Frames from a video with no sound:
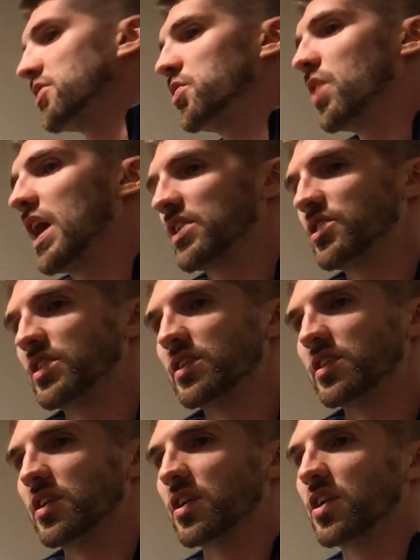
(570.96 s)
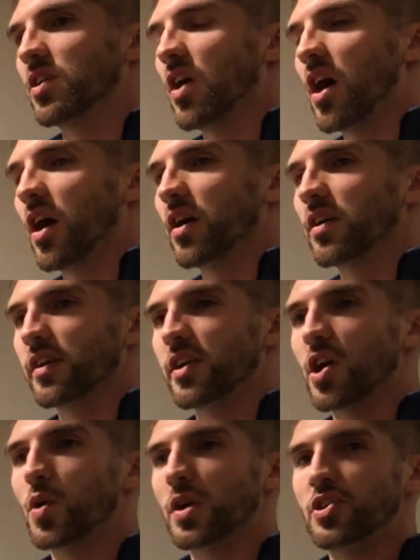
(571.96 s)
of direction or our
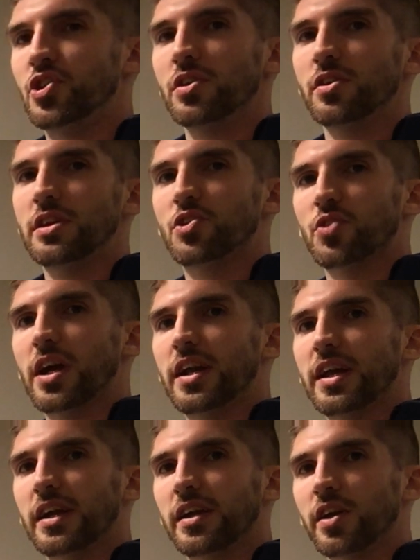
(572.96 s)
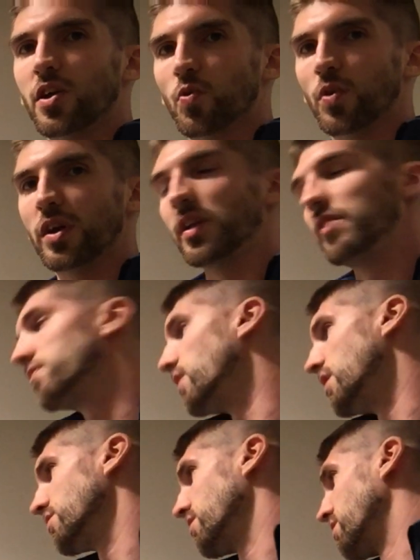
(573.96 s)
agility training really
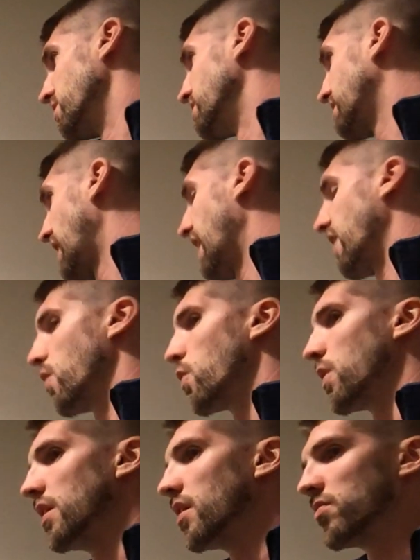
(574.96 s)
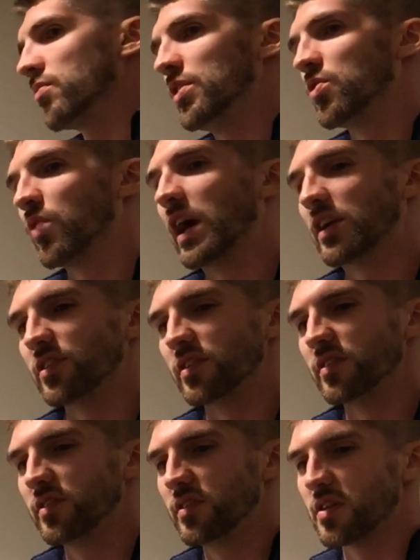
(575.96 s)
falls under this category of
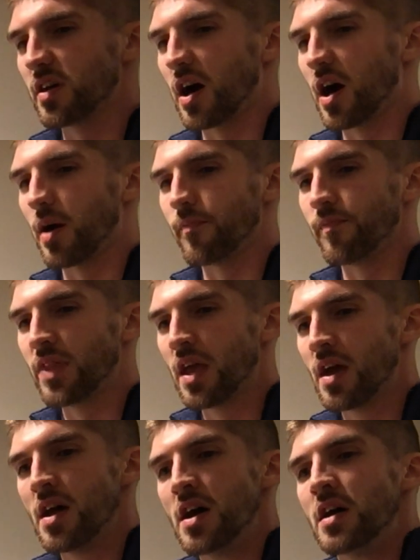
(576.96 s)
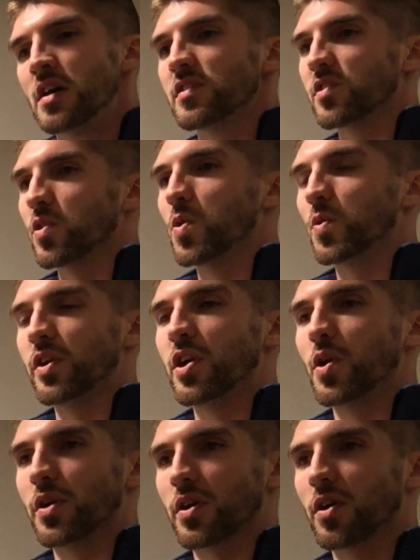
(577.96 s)
redirections. So
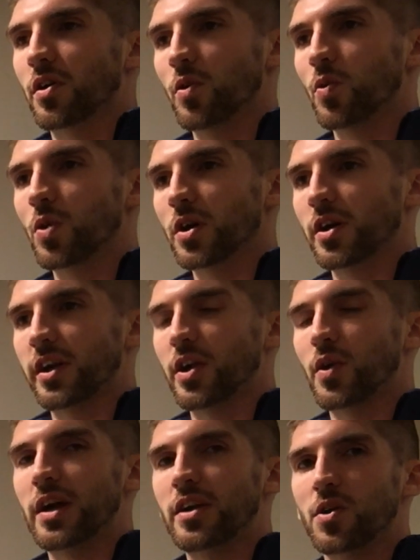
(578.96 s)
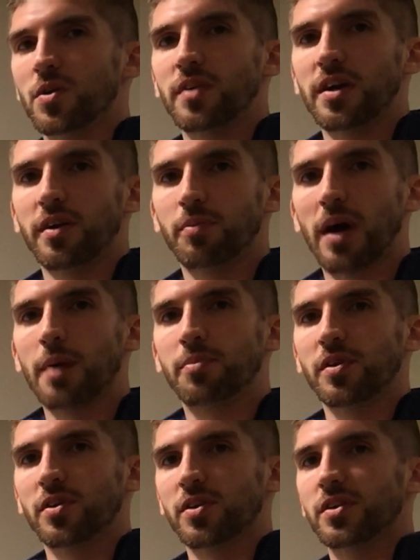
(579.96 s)
your hurdle work, I know a very
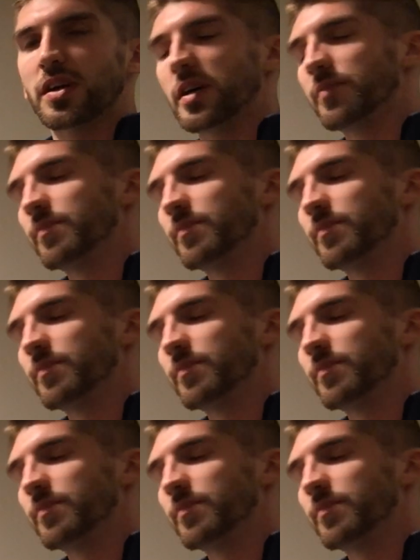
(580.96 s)
popular